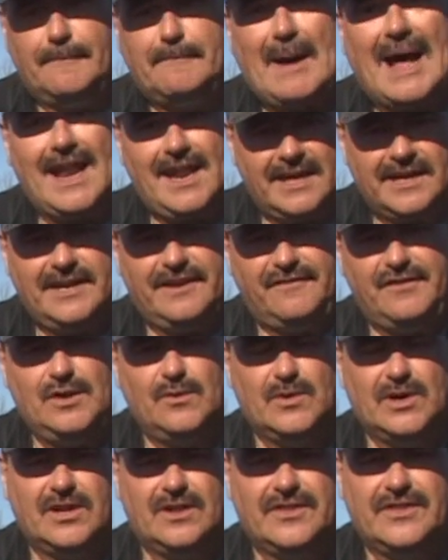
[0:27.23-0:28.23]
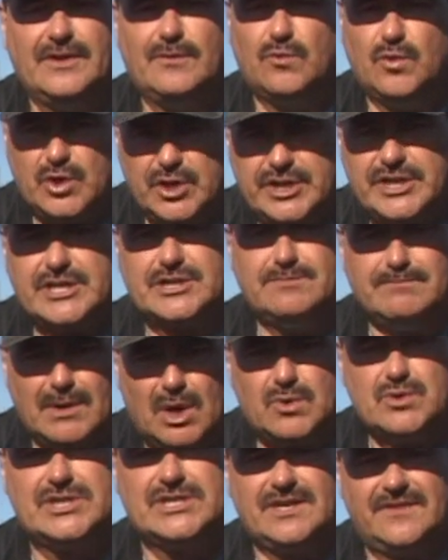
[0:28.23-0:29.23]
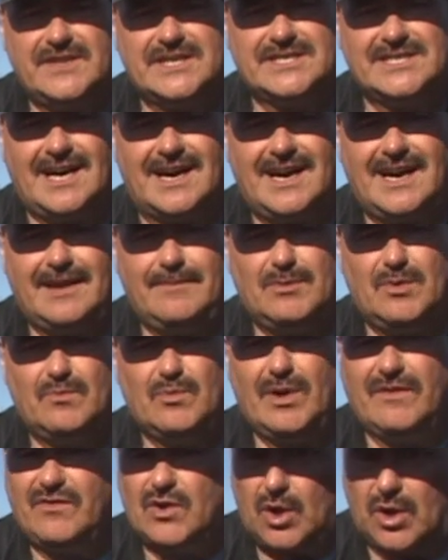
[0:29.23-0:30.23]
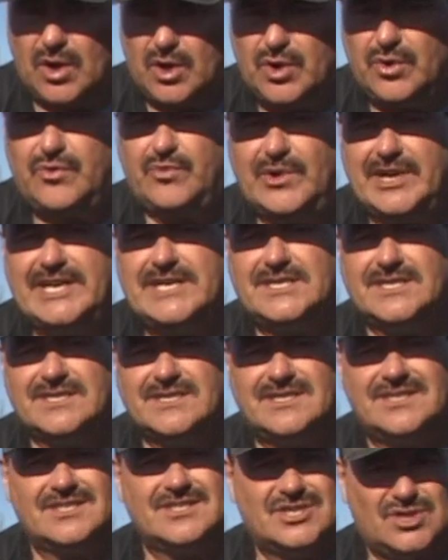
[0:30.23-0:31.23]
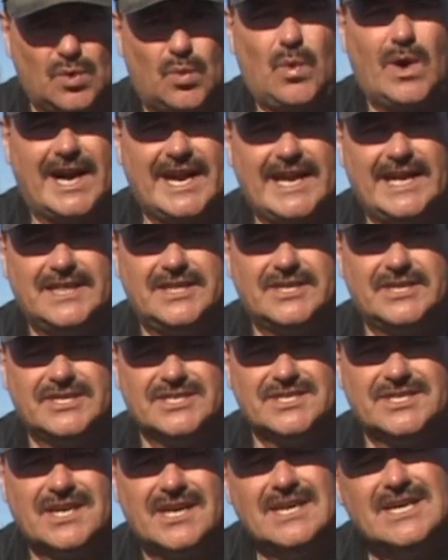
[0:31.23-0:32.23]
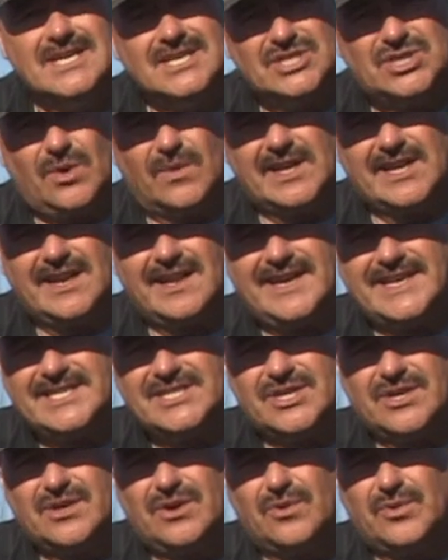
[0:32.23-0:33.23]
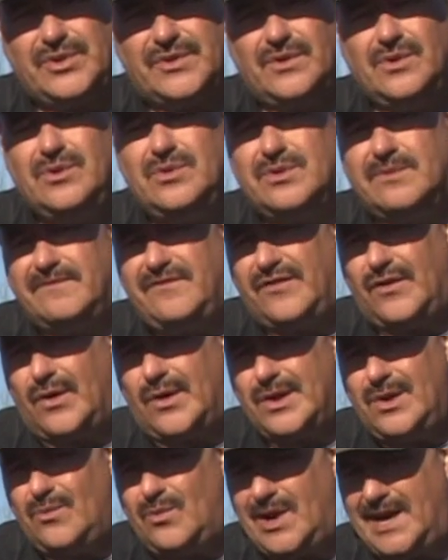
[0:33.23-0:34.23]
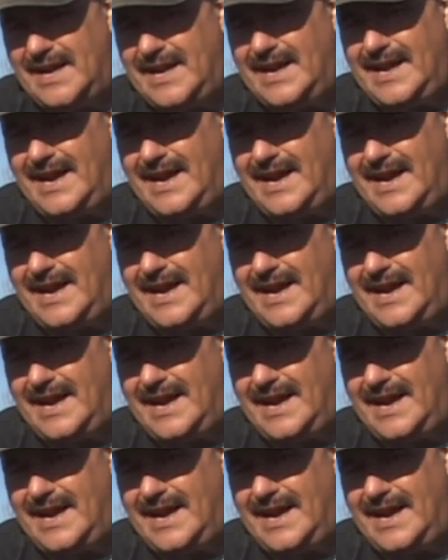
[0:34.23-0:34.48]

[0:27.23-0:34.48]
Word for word: palette, if you will, that works most of the time and we've got good reasons as to why it does. So I'd like to go through them for you right